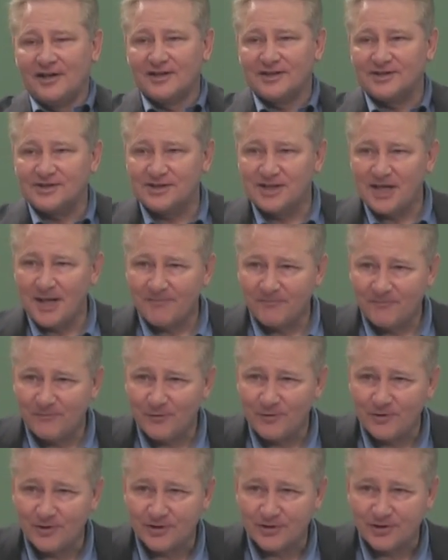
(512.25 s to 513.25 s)
stepped
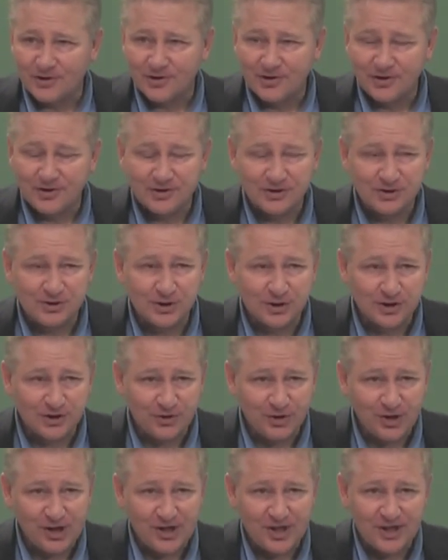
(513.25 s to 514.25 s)
forth,
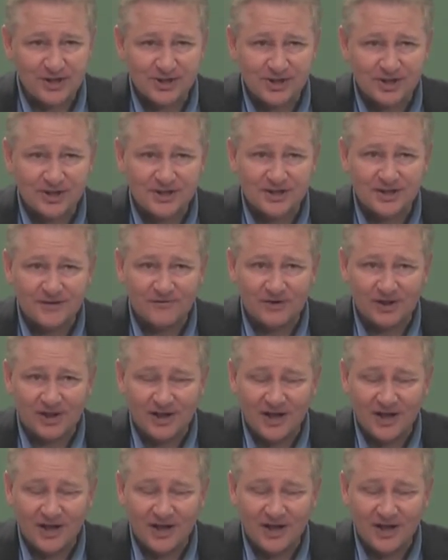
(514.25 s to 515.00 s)
took the initiative to